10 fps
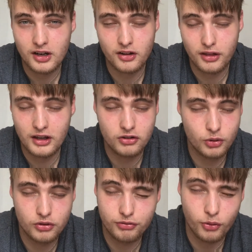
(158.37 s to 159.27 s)
I think he
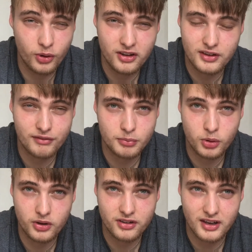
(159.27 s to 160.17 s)
scored 47
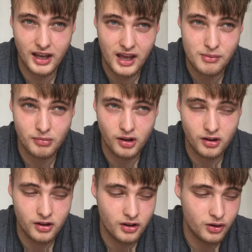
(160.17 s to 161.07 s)
points in a game,
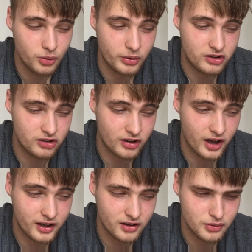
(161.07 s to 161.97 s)
which is like